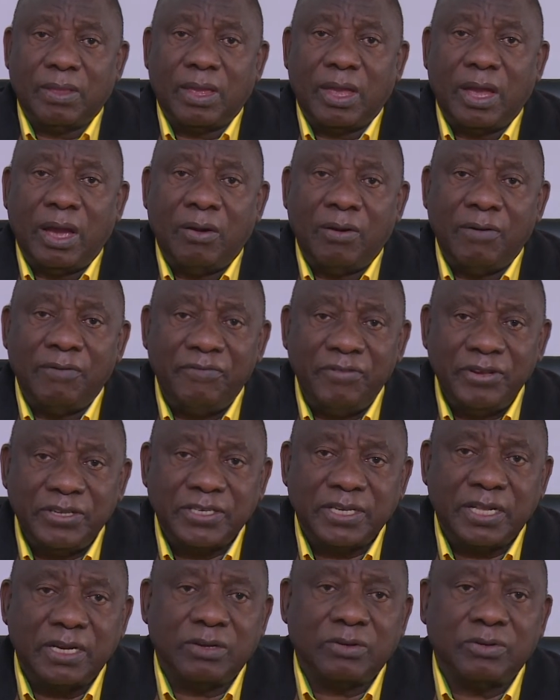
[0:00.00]
Our
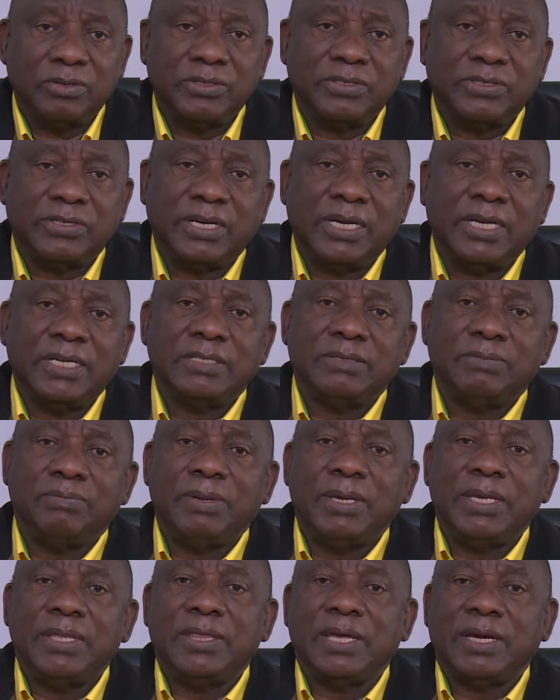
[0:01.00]
fiscal constraints
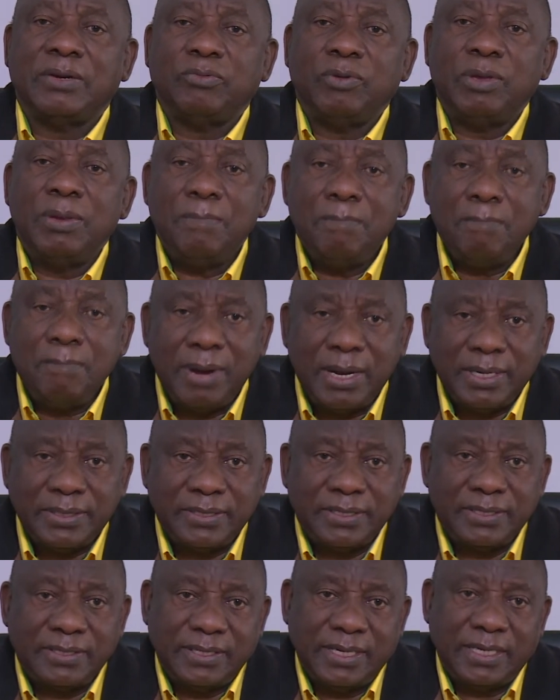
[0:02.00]
mean that we must
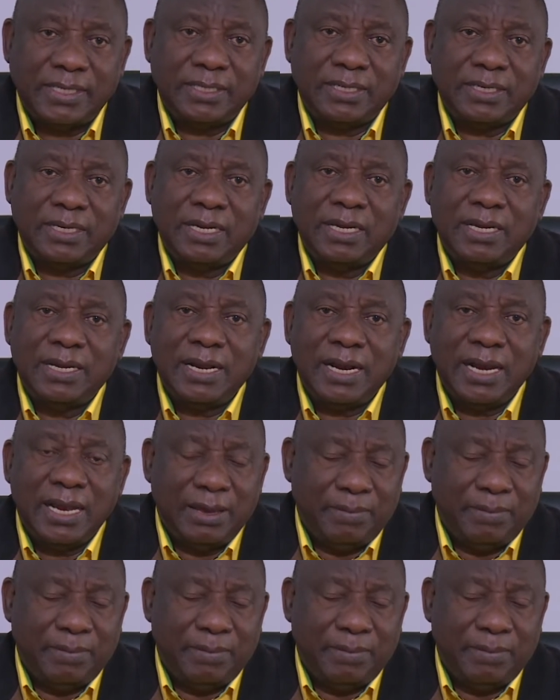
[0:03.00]
set clear